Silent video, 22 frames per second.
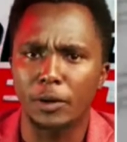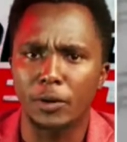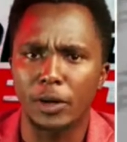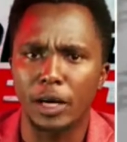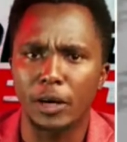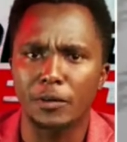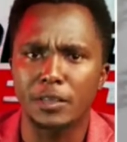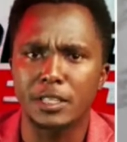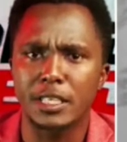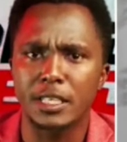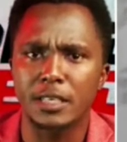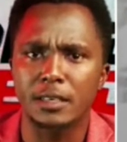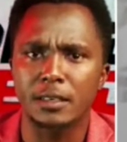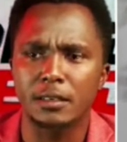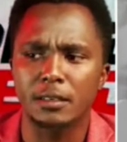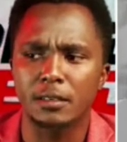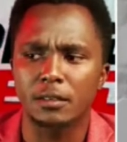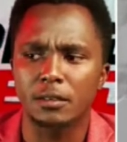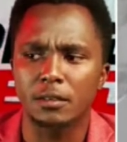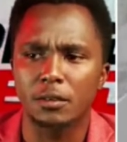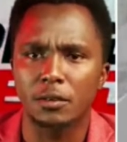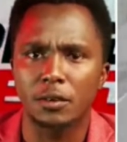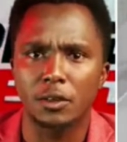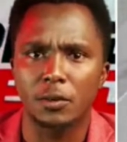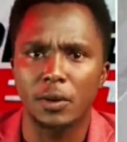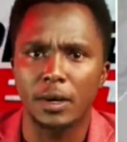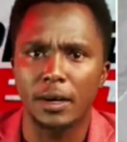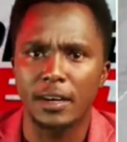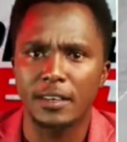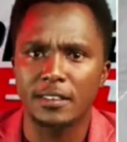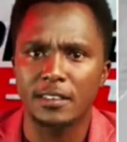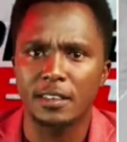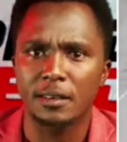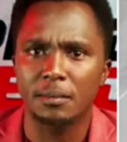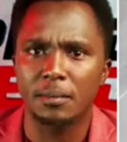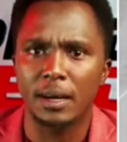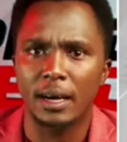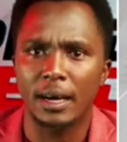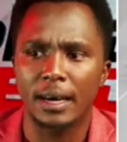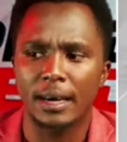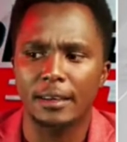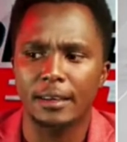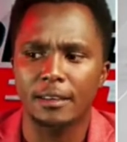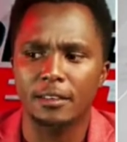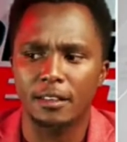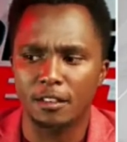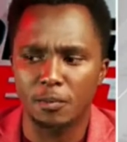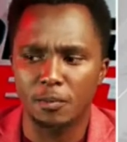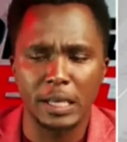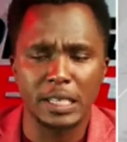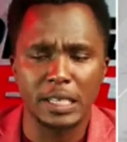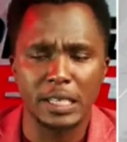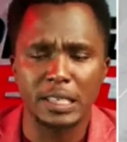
County. So they were arrested by suspected